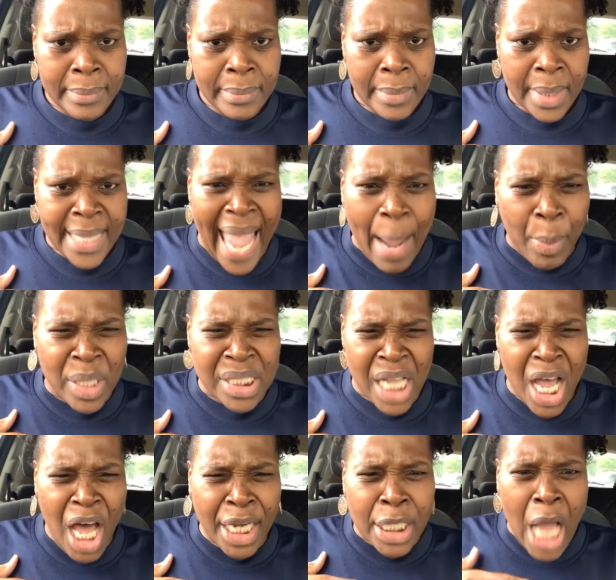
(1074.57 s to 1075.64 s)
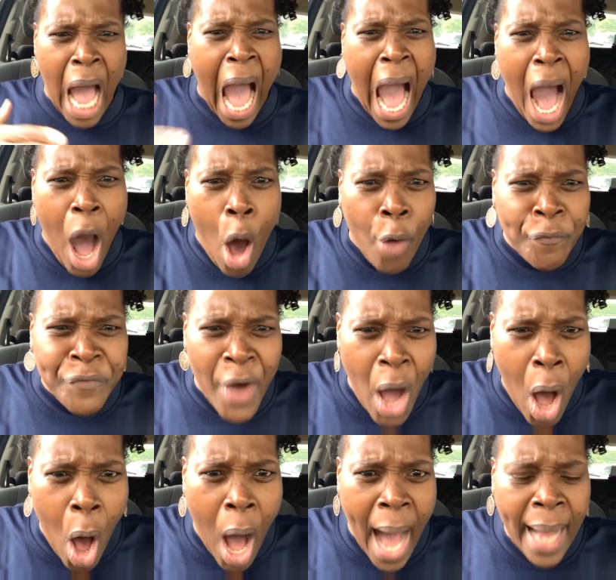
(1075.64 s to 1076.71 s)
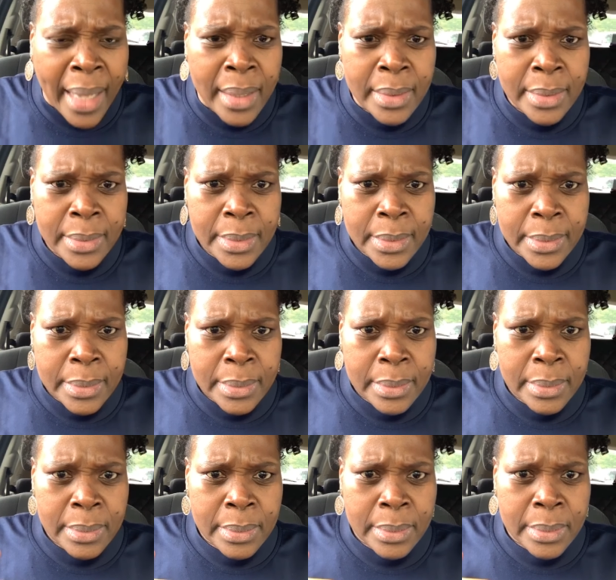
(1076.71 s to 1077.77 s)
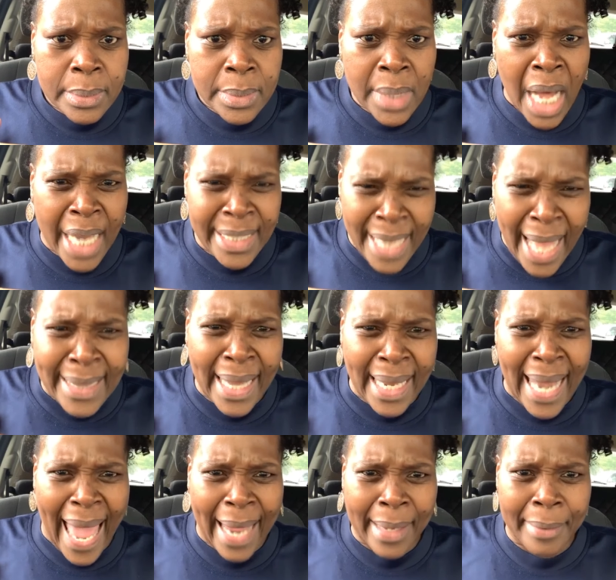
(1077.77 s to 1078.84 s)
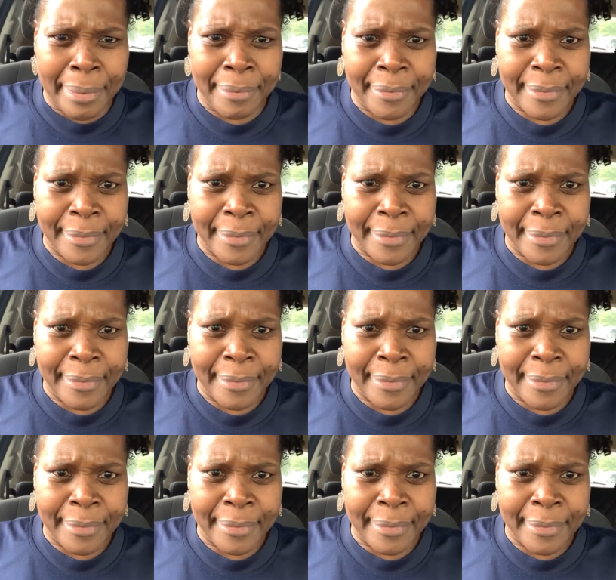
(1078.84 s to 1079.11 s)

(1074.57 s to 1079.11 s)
That was uncalled for. Another life.